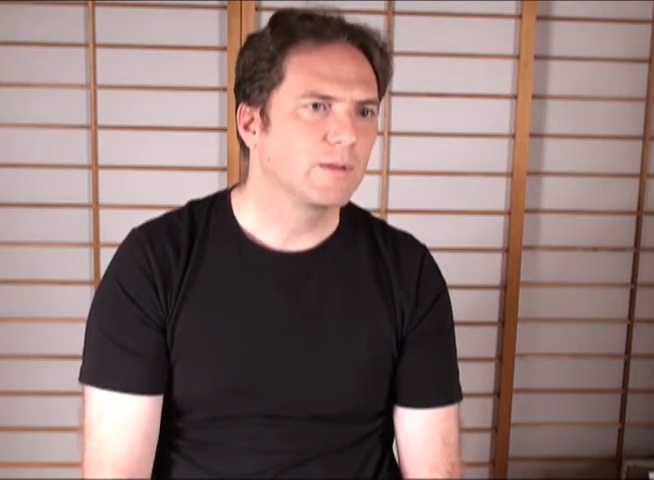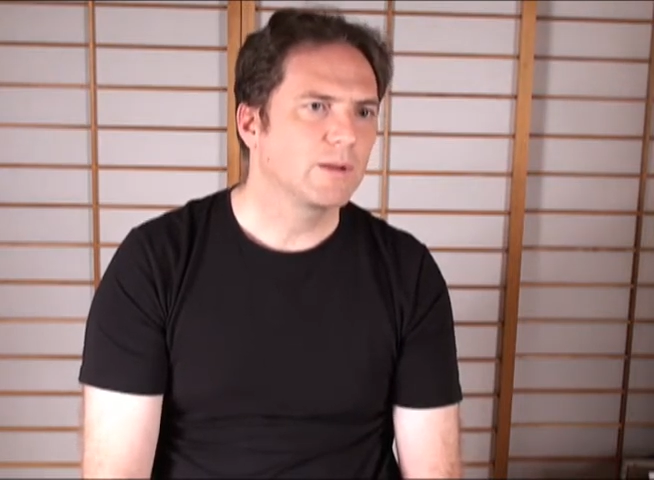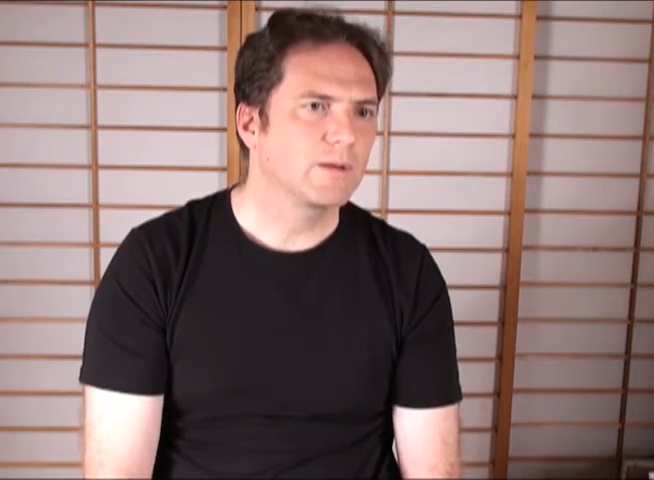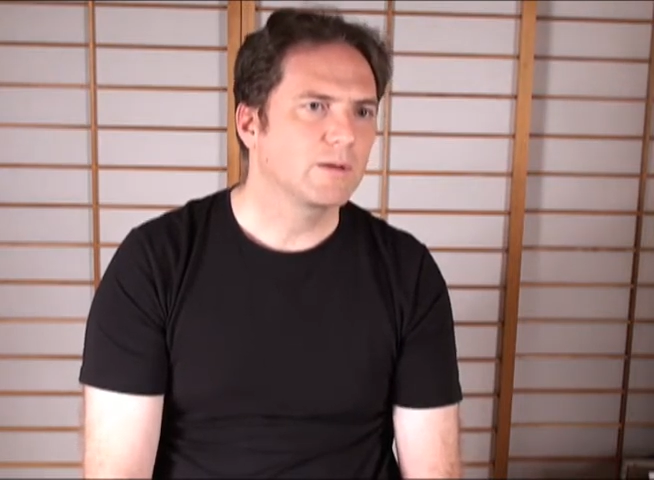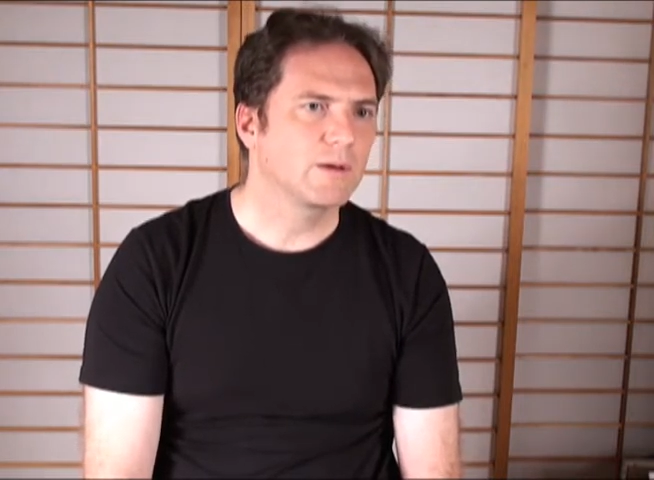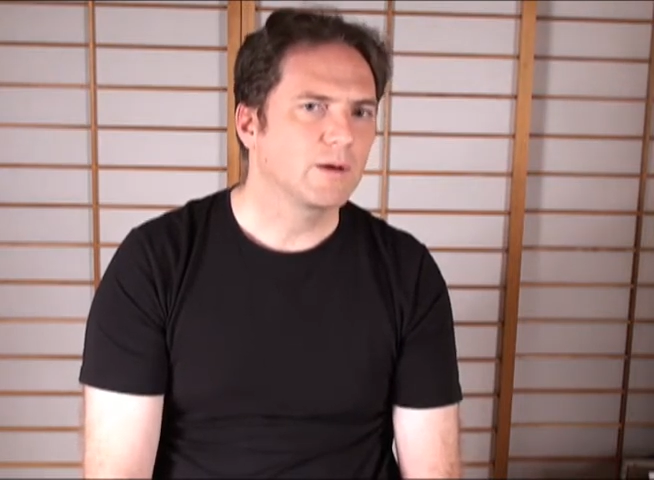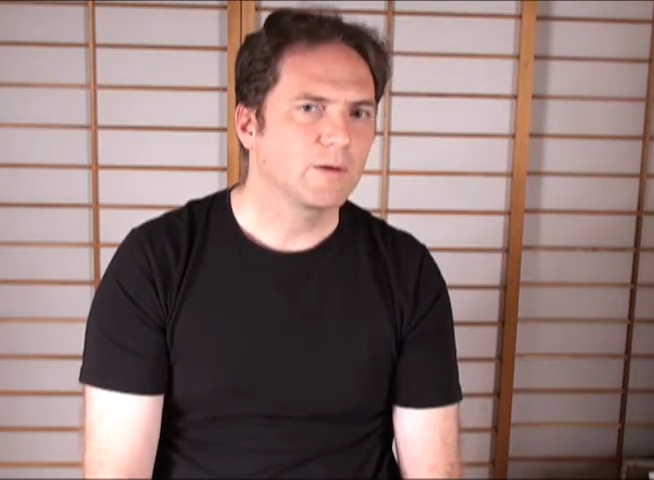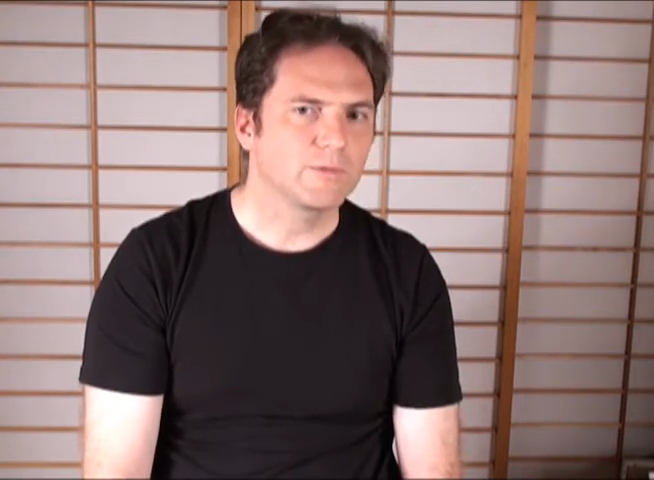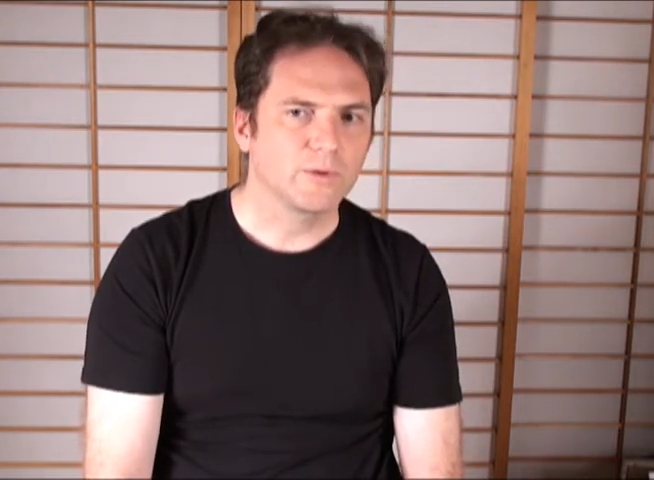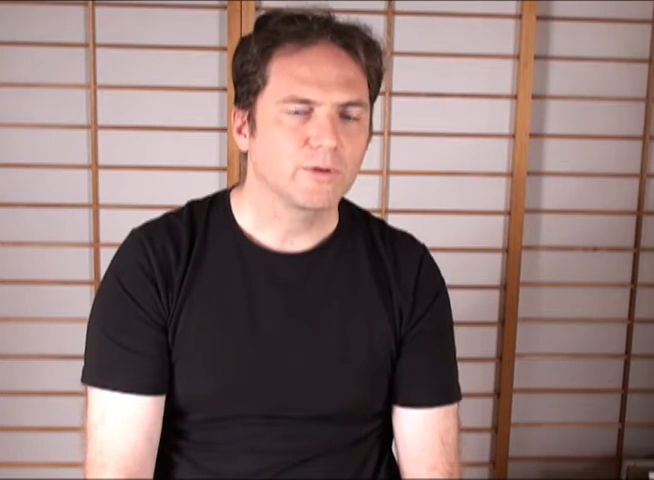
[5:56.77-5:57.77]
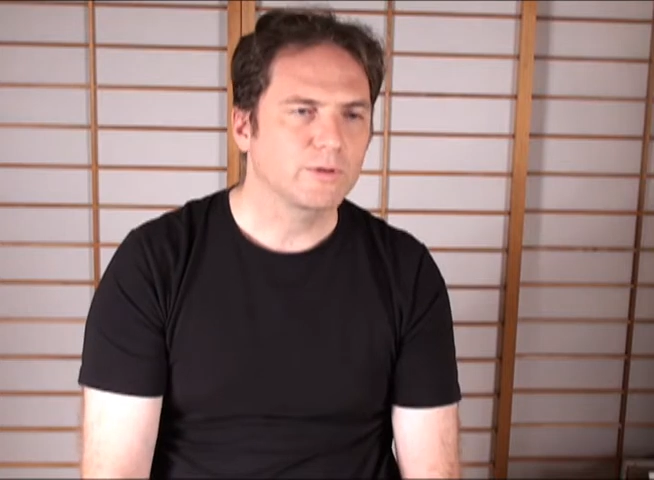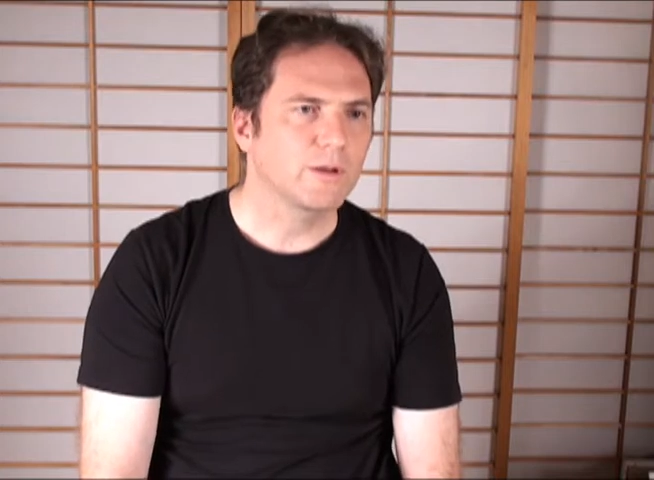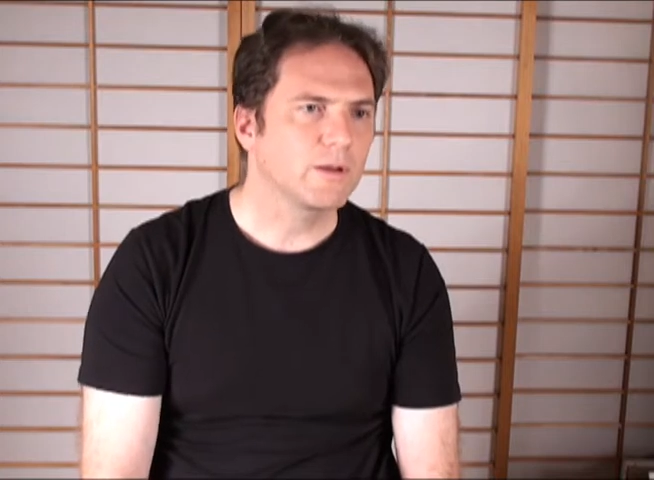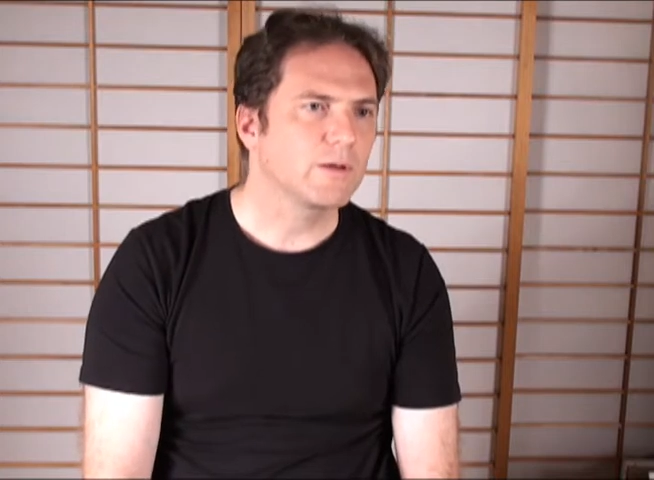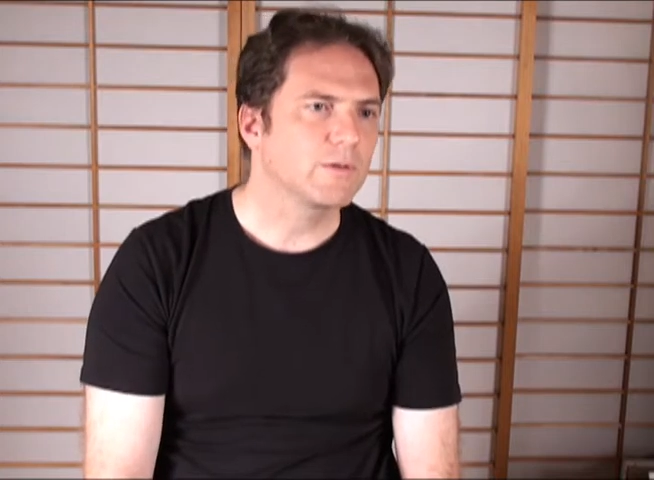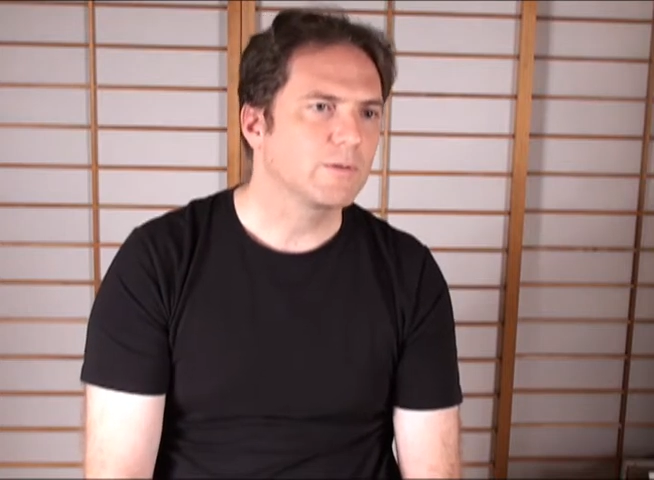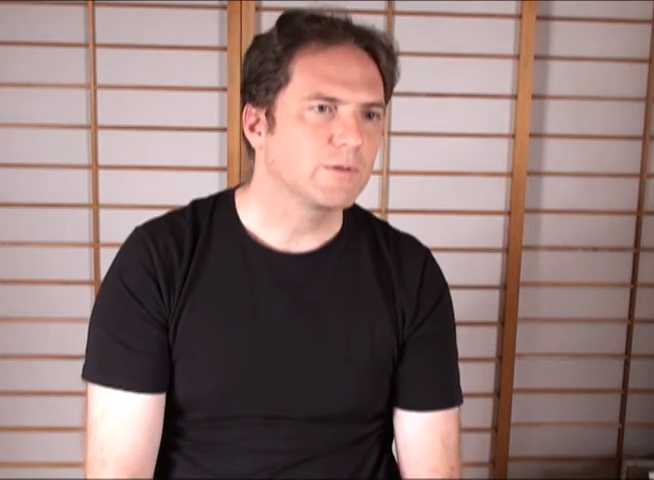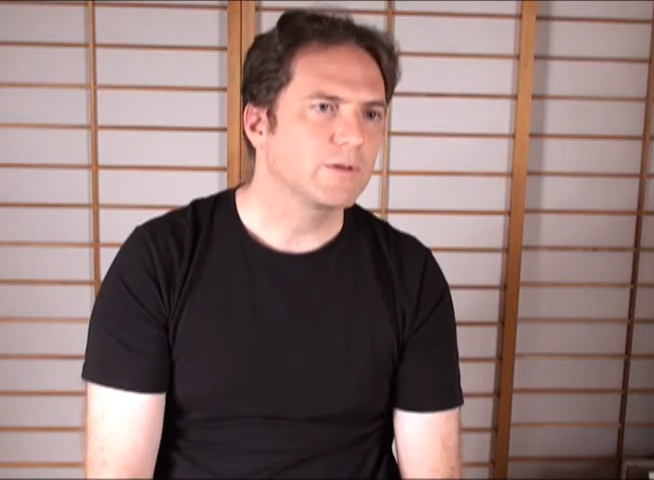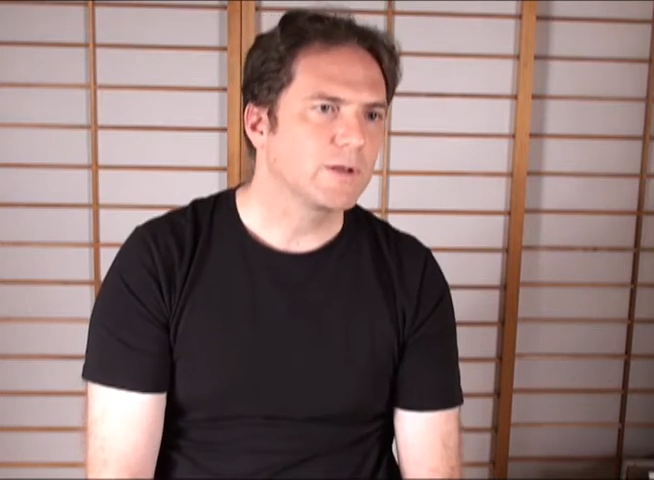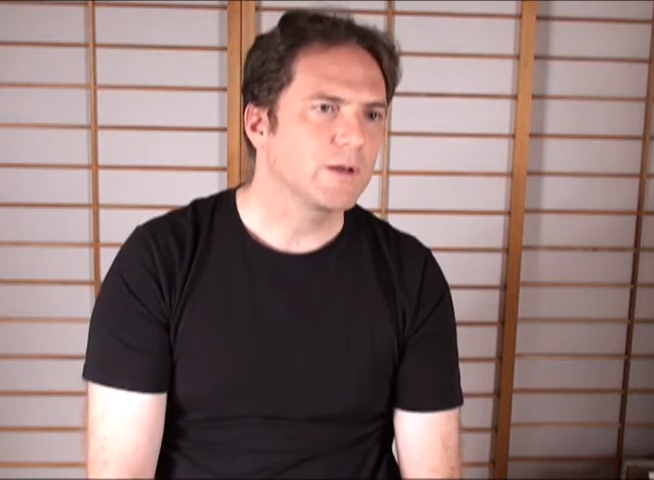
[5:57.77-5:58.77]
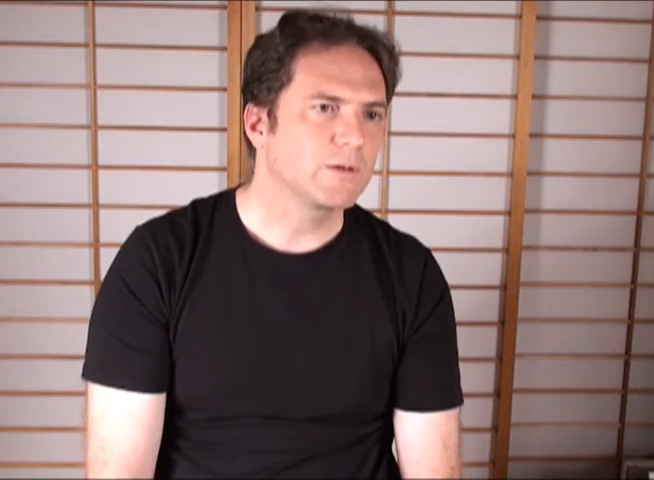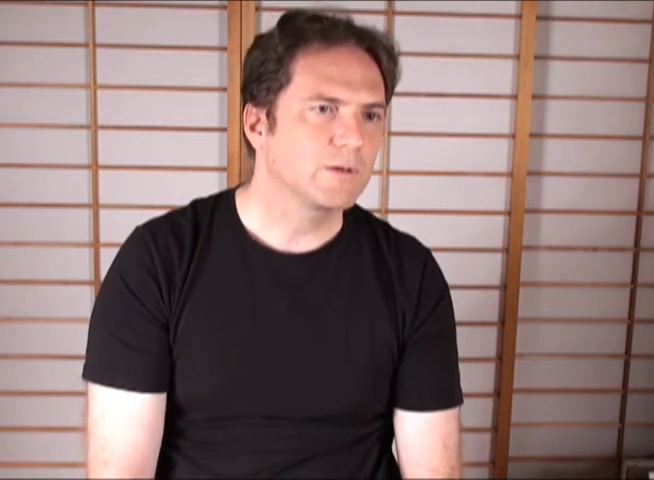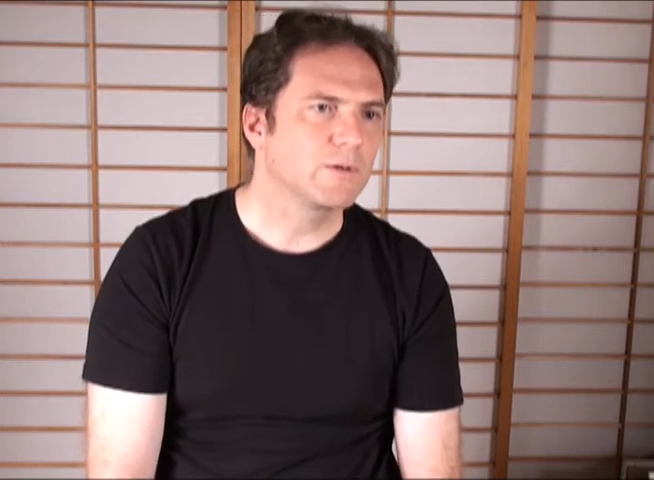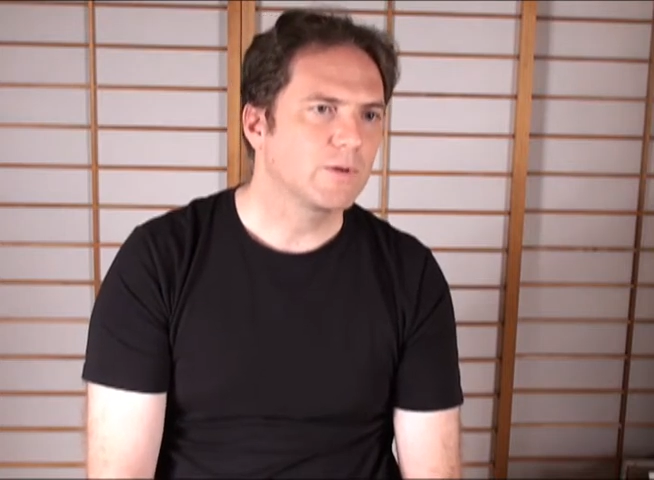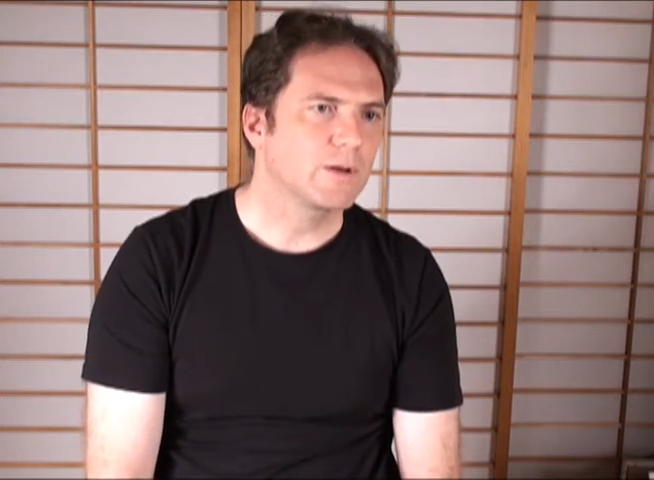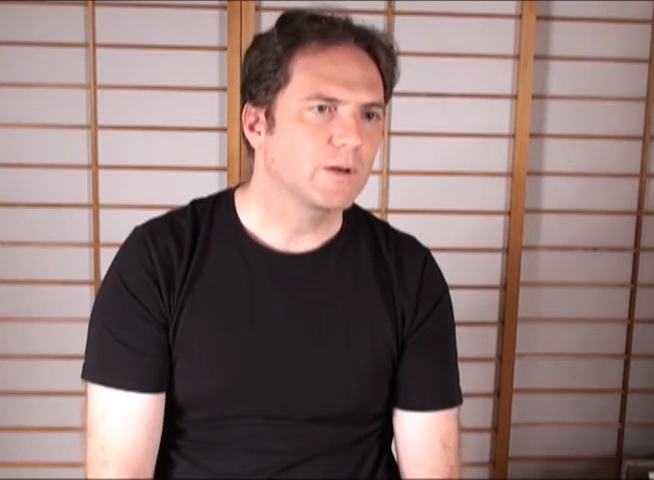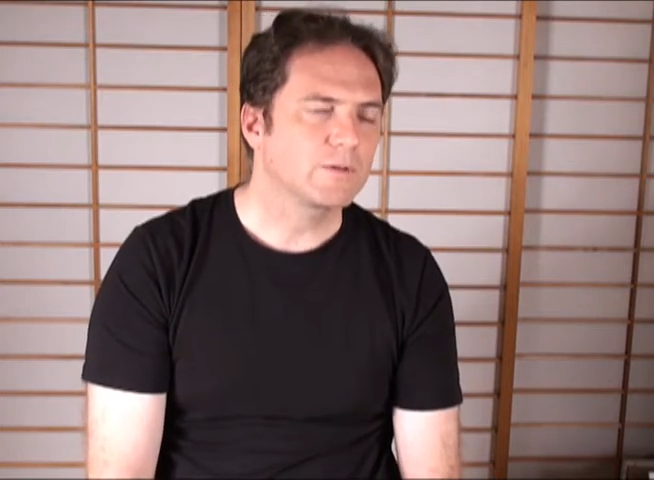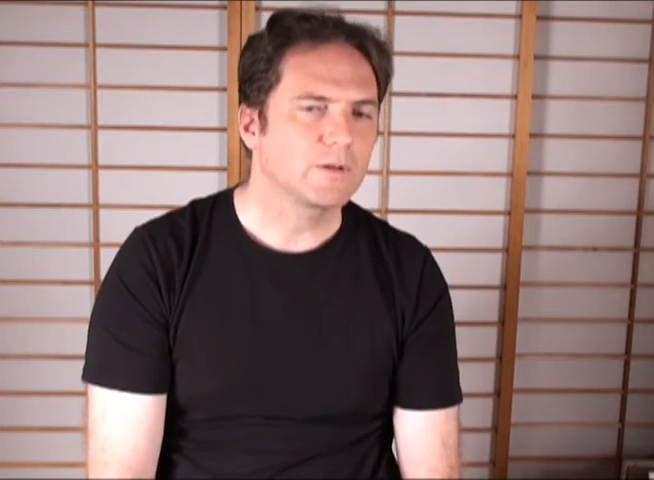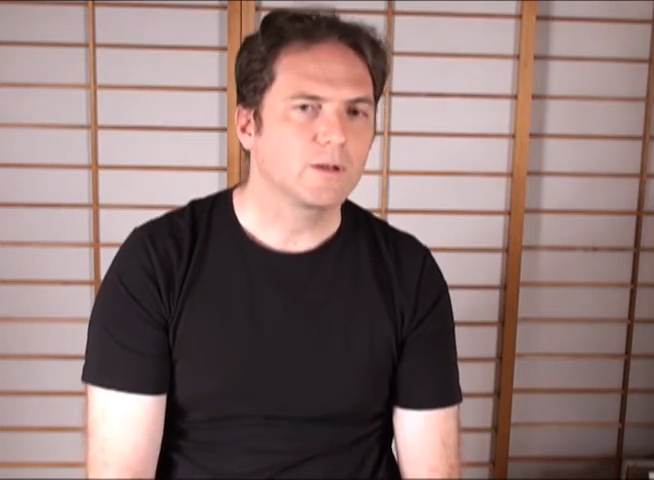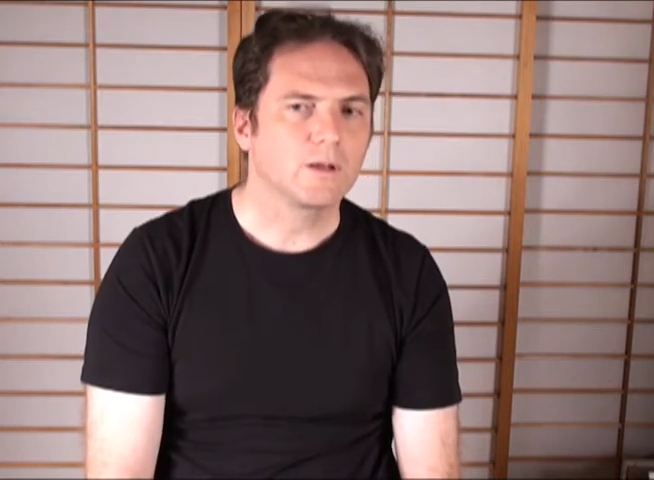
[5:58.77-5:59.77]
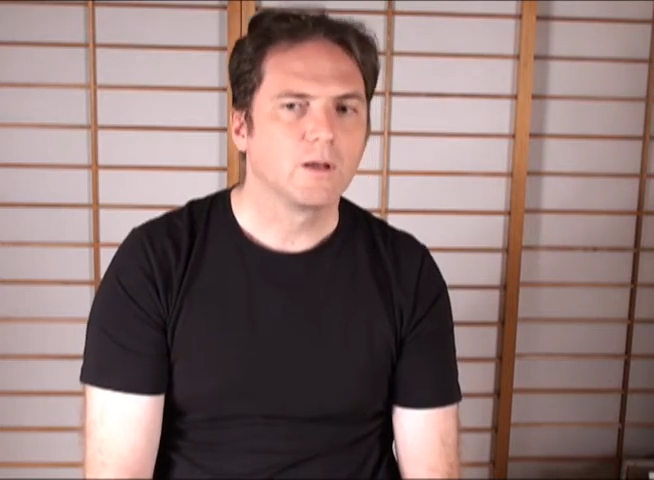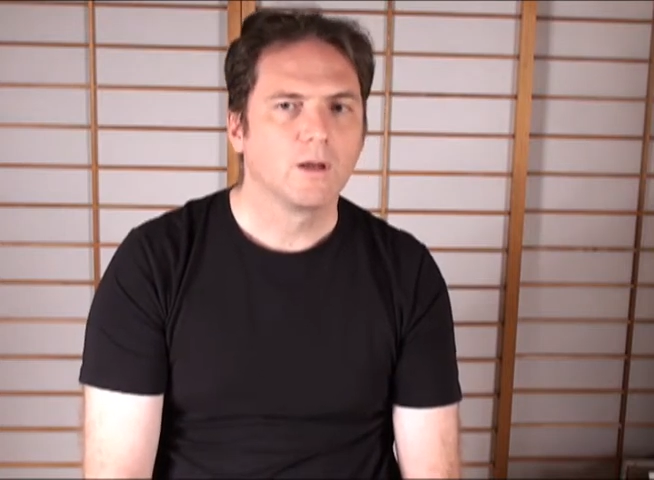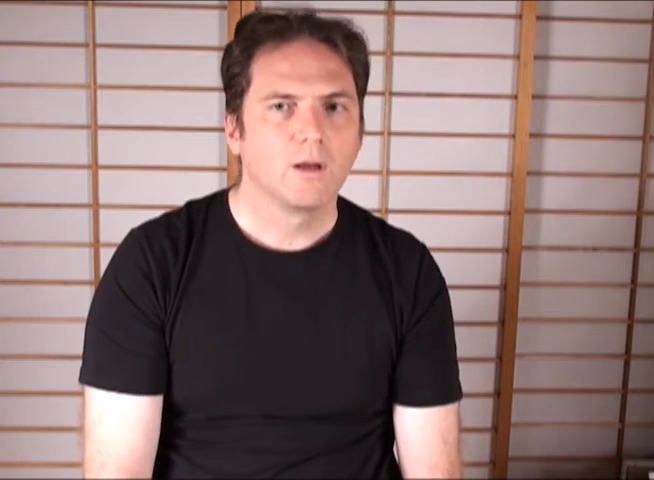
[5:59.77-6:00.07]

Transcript: that are focused on the issue of visitation and joint custody.